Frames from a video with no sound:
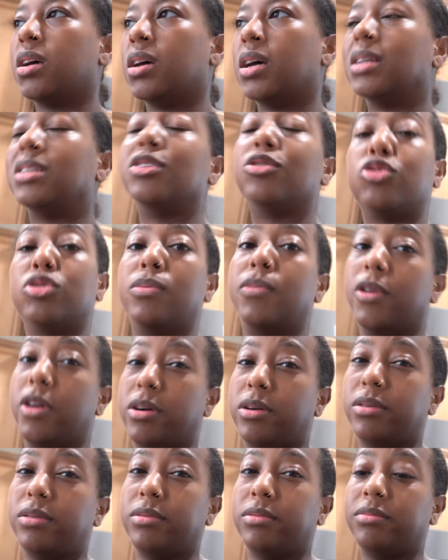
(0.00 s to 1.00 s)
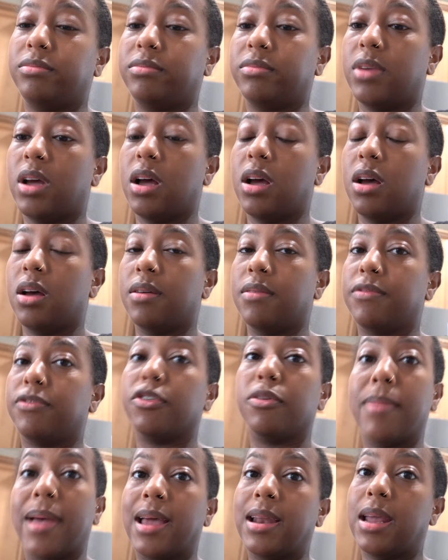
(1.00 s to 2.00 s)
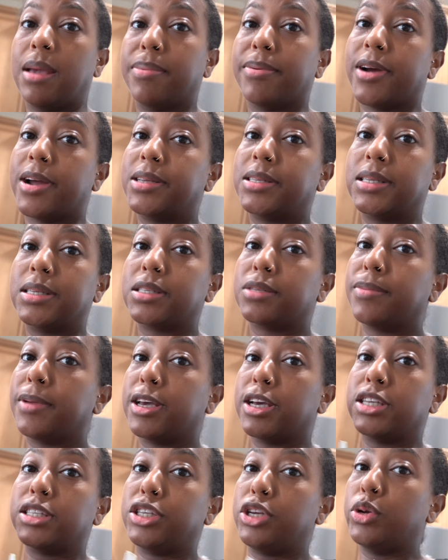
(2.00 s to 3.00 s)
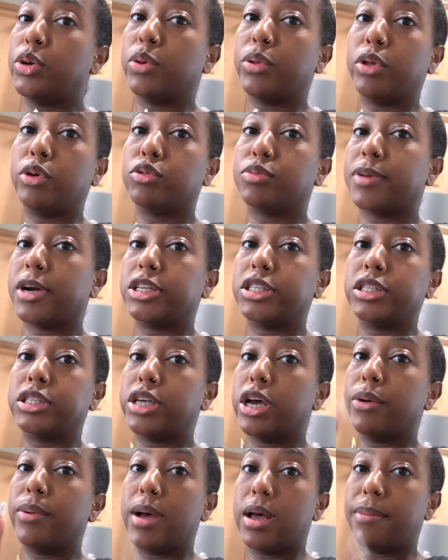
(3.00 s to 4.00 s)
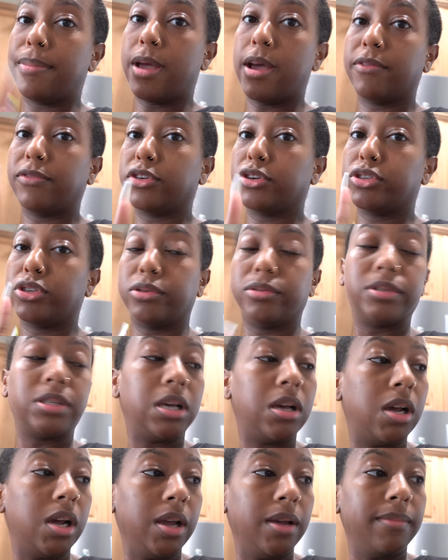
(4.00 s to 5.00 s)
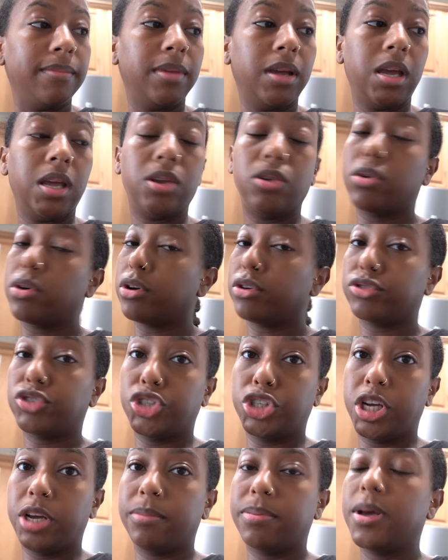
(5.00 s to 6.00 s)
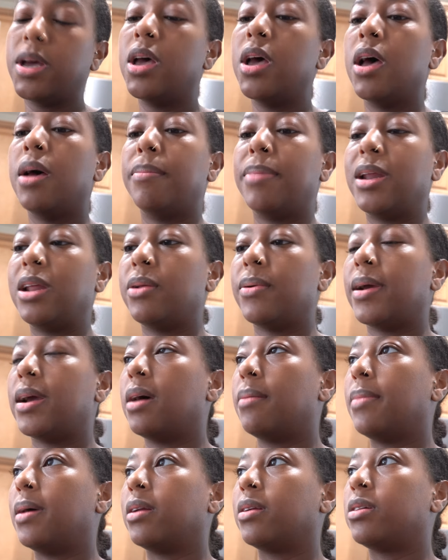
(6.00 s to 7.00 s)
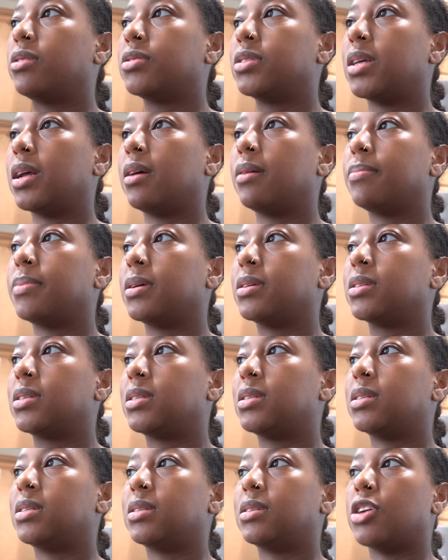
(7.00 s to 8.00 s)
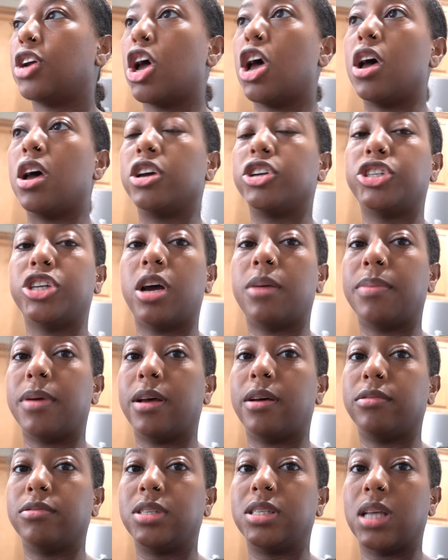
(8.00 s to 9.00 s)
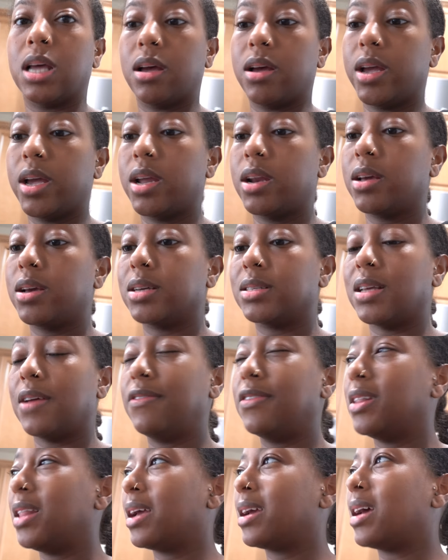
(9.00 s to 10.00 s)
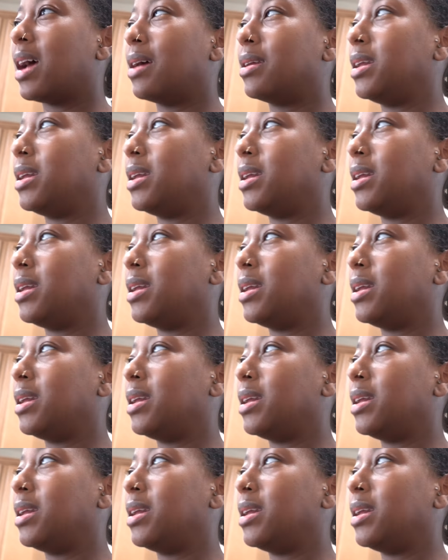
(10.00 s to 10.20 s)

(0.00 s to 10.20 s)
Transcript: until tomorrow. For matinee prices, because you know those prices go up after a certain time and your girl's cheap. But anyway, I'm about to go set up shop outside because I feel like I